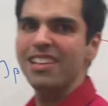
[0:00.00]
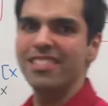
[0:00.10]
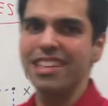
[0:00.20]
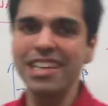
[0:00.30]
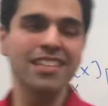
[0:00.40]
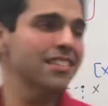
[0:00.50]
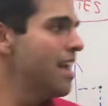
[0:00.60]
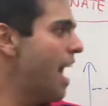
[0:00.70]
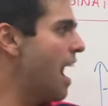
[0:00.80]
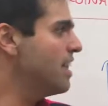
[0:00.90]
this is
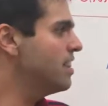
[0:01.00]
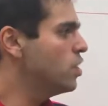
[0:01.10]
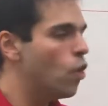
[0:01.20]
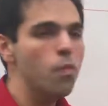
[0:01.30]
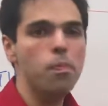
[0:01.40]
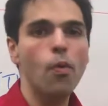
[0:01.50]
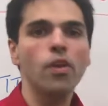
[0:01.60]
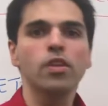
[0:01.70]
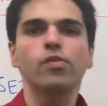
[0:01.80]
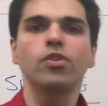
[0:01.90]
at no
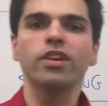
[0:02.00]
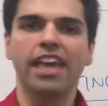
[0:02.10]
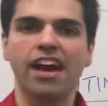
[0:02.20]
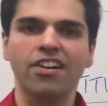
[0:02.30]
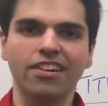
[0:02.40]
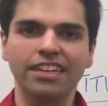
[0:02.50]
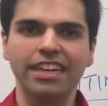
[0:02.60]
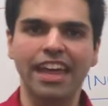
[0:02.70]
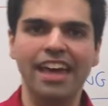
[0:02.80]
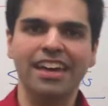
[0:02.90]
point we will
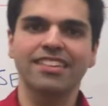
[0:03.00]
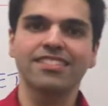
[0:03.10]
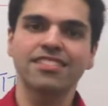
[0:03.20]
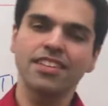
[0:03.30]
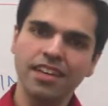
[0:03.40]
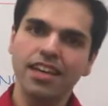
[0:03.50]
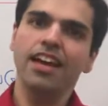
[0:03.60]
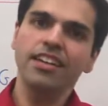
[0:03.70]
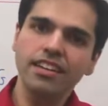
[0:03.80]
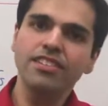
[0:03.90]
calculate x.
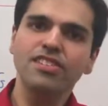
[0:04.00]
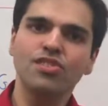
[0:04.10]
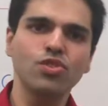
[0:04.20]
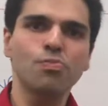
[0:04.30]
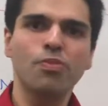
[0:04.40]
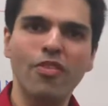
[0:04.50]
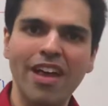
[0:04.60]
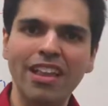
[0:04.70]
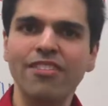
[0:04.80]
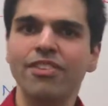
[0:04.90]
And this is super
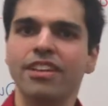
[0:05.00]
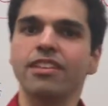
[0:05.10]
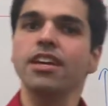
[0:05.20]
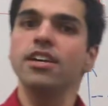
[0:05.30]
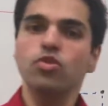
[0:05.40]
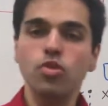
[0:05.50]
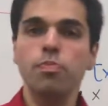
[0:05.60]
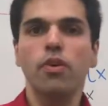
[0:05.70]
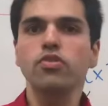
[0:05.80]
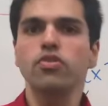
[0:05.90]
relevant.
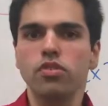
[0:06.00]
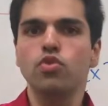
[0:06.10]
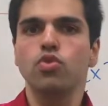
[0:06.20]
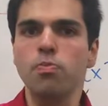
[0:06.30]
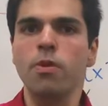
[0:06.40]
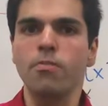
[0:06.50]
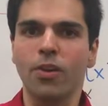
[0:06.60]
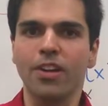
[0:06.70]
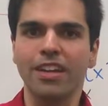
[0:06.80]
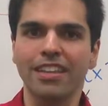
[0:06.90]
Suppose you're a
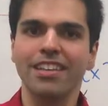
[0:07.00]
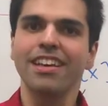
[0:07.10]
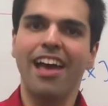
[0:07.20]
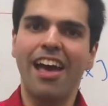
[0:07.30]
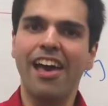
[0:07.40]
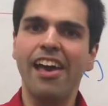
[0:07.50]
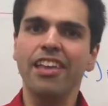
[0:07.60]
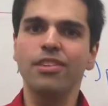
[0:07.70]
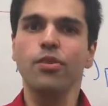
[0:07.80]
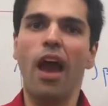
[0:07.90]
supermarket
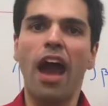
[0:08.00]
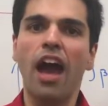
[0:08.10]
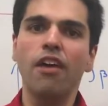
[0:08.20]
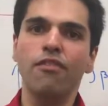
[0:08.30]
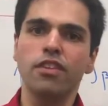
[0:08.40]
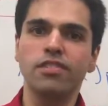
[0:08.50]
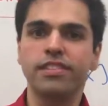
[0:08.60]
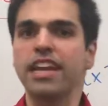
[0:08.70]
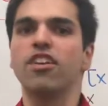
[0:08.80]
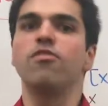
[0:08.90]
and you have a
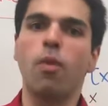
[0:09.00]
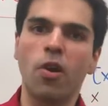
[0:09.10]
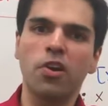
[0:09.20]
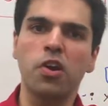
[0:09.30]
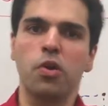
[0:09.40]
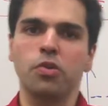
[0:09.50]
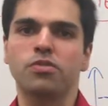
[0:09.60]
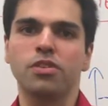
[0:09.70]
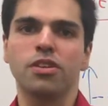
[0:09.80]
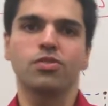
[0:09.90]
set of
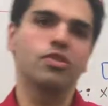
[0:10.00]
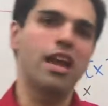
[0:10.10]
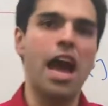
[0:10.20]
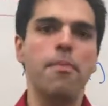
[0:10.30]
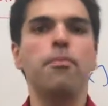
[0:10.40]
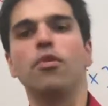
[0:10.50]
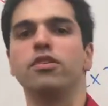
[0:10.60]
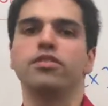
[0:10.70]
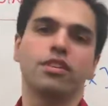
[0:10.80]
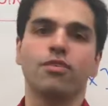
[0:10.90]
barcodes. So an
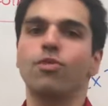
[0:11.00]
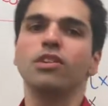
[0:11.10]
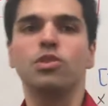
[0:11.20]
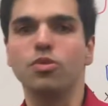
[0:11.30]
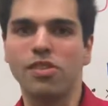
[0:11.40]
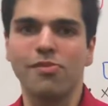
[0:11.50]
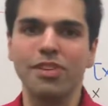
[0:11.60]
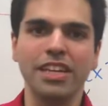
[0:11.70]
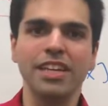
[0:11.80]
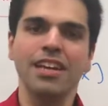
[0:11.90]
apple is like one, two,
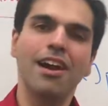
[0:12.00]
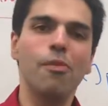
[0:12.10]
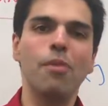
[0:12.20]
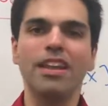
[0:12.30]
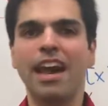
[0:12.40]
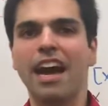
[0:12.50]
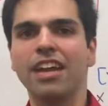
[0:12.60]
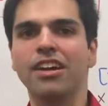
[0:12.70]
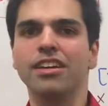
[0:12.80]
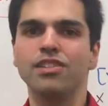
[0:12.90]
three, a
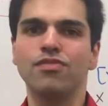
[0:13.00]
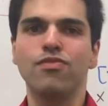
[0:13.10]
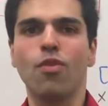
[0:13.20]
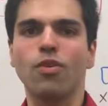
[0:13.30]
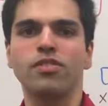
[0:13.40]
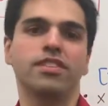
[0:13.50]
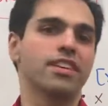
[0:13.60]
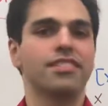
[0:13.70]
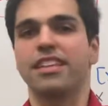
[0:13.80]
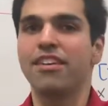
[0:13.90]
banana is four,
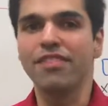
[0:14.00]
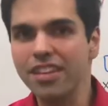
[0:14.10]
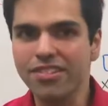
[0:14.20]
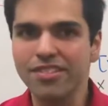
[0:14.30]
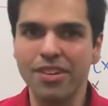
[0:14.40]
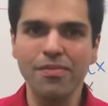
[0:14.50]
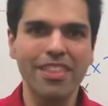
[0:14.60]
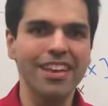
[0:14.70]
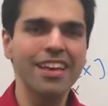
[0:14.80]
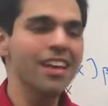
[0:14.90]
six, seven or
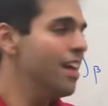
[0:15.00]
something.